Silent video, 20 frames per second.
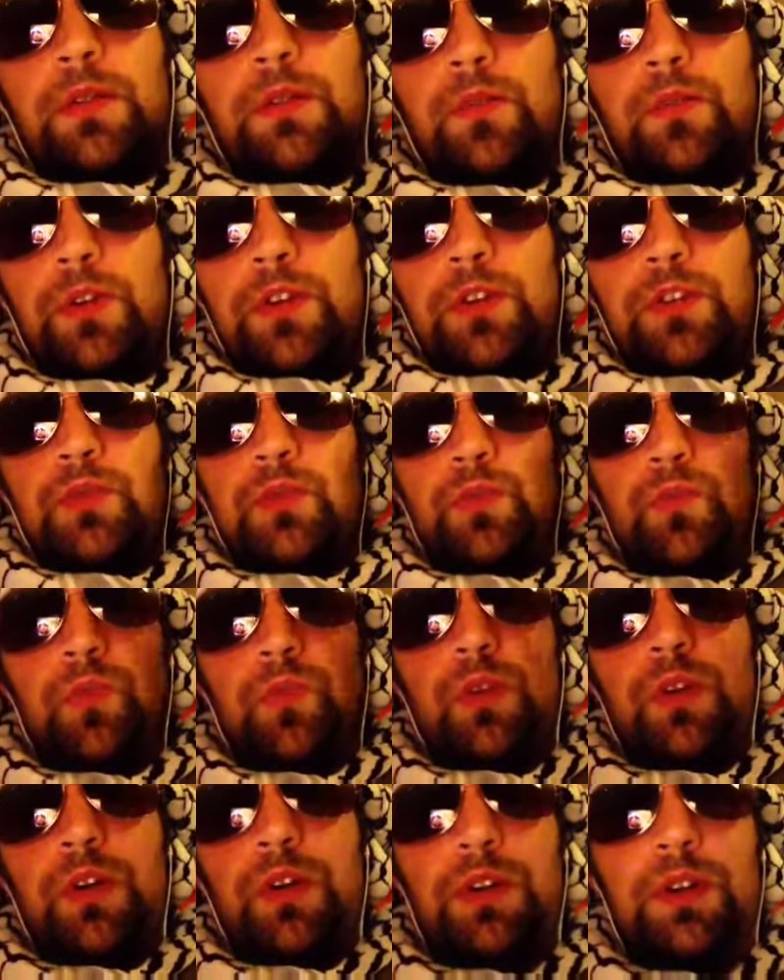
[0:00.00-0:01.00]
which
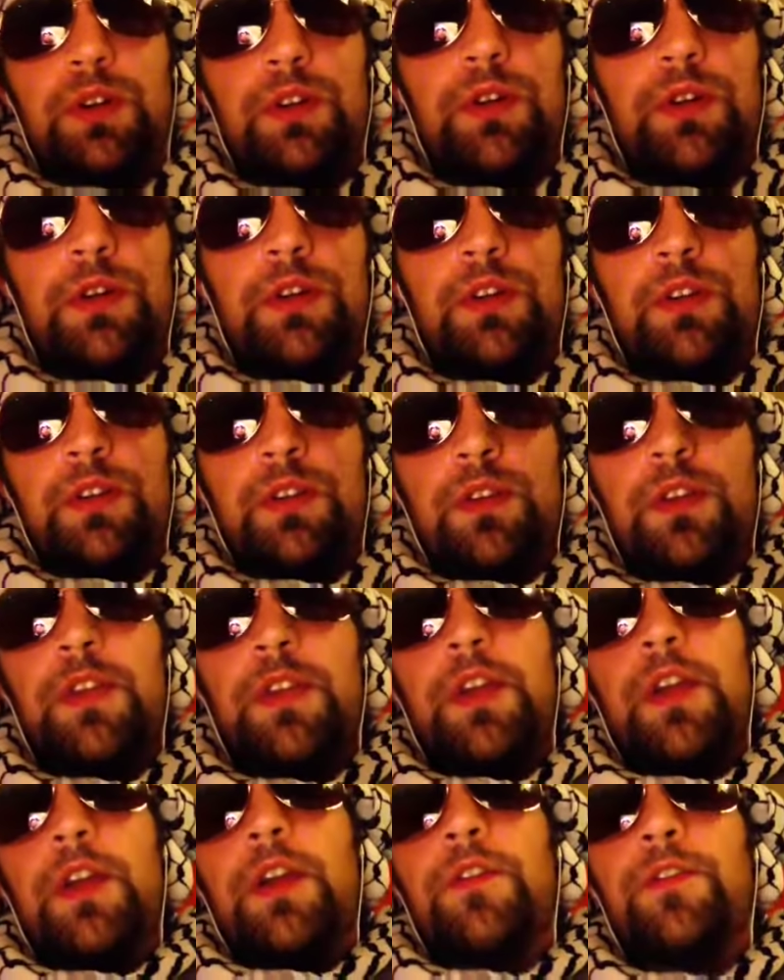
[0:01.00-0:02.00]
were
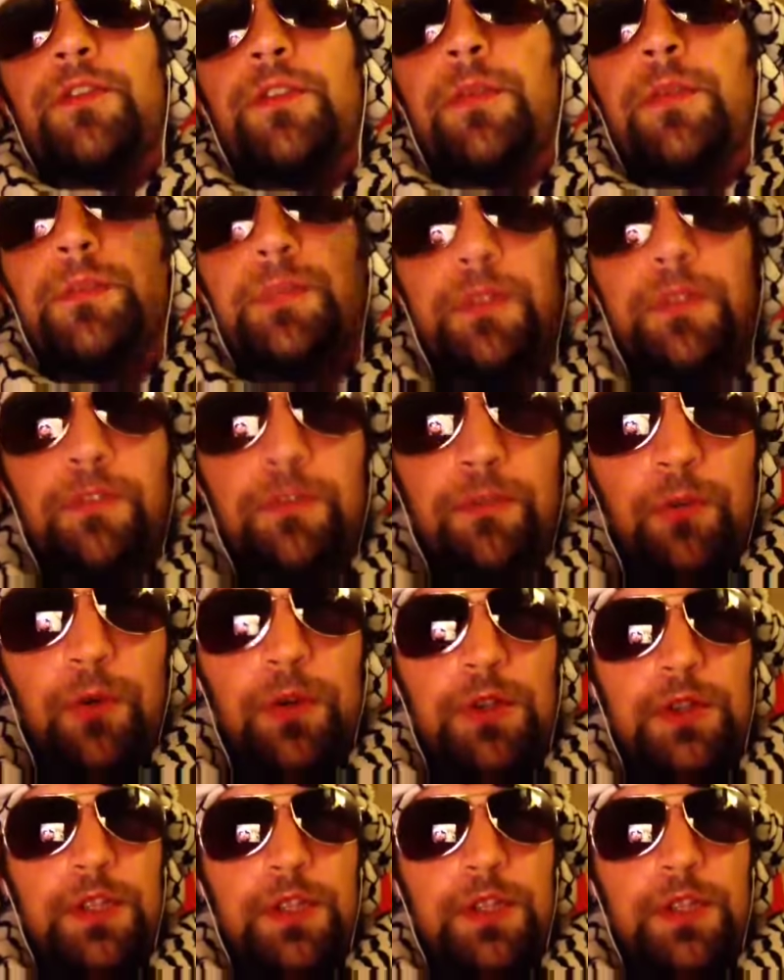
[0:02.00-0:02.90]
there from before the